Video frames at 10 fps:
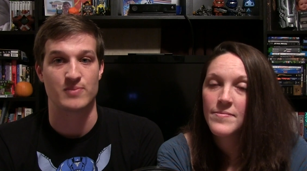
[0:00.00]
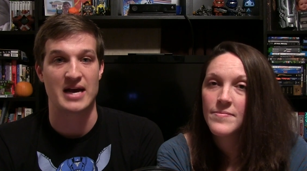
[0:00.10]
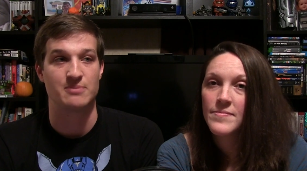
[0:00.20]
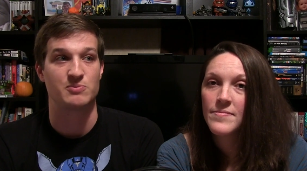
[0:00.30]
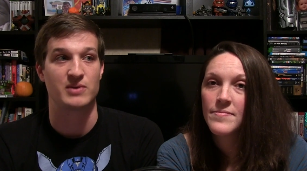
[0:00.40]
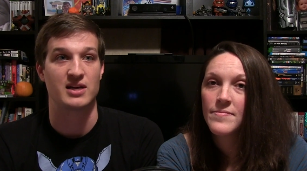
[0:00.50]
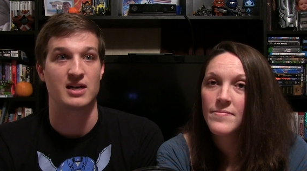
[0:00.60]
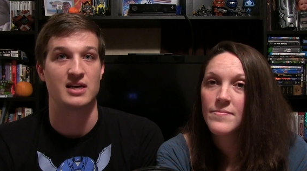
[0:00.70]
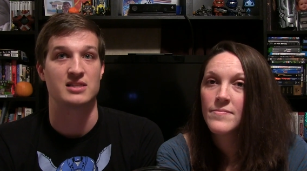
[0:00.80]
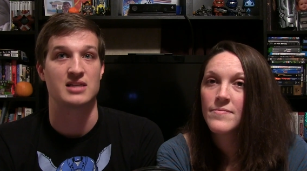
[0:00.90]
Speaker 1: maps
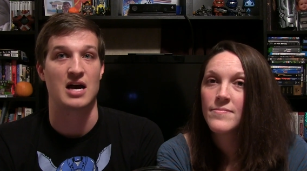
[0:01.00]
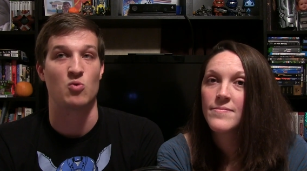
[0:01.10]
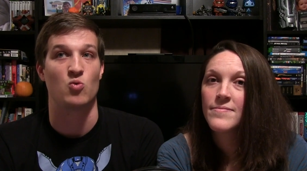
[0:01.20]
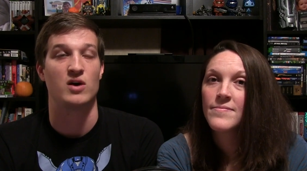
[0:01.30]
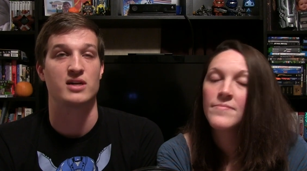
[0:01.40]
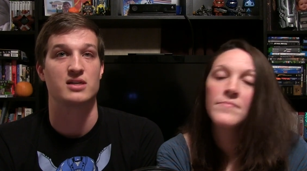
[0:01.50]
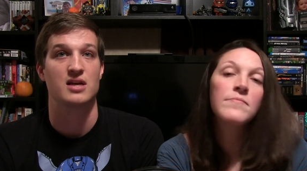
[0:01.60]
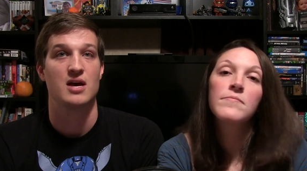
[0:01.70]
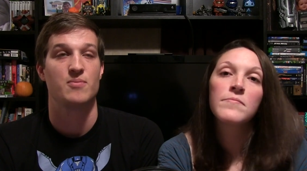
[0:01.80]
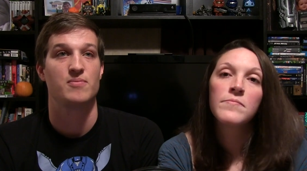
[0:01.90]
because I want,
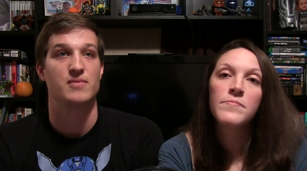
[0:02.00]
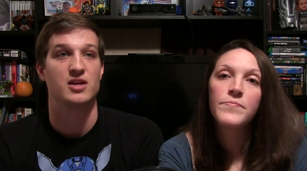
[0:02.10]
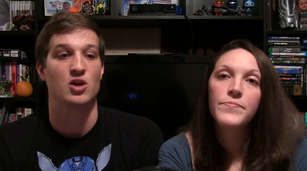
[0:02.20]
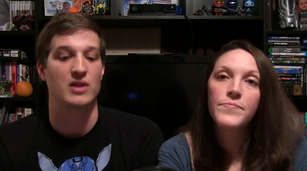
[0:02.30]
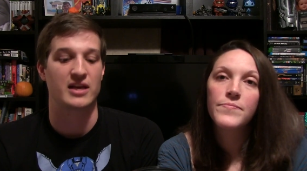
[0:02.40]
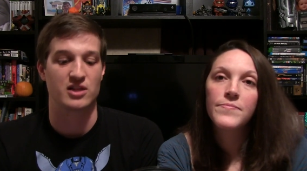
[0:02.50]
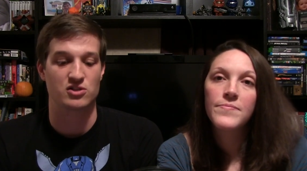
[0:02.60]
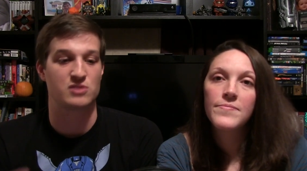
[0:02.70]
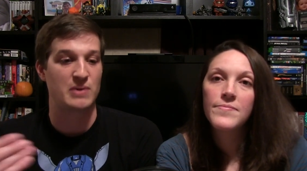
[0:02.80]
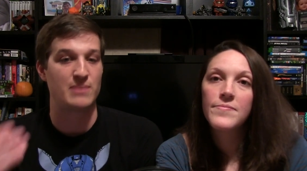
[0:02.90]
you know, like
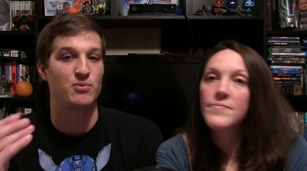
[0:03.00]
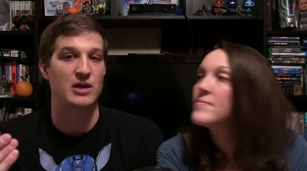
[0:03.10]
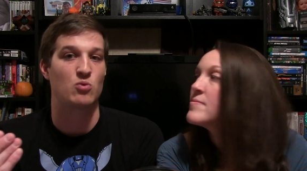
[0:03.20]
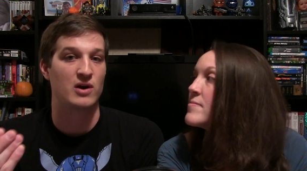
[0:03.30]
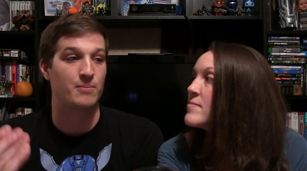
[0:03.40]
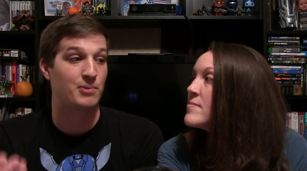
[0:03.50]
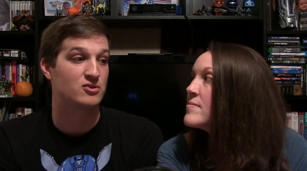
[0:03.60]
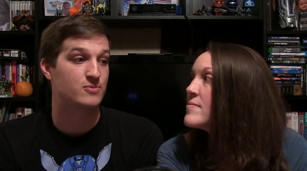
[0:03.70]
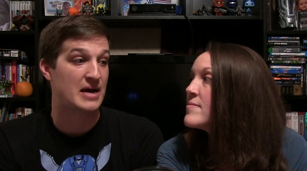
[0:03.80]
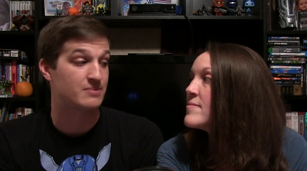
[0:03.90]
there's people that want to
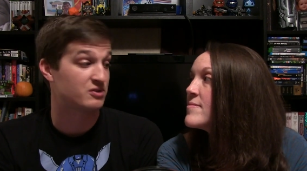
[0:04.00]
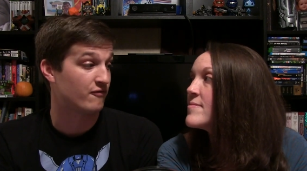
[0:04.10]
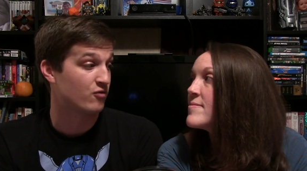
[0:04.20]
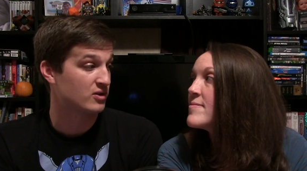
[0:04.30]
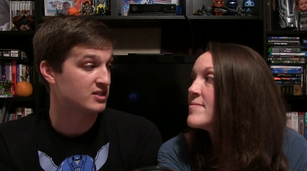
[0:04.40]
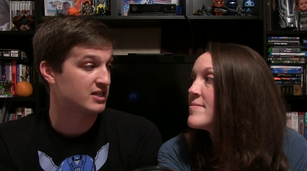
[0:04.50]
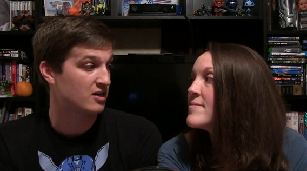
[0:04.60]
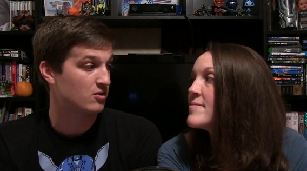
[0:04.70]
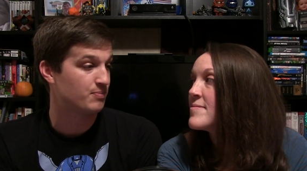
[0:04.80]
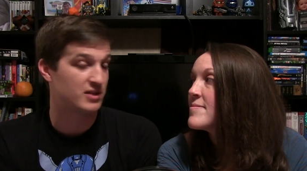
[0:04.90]
post maps on Forge
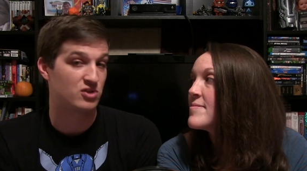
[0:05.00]
channel, but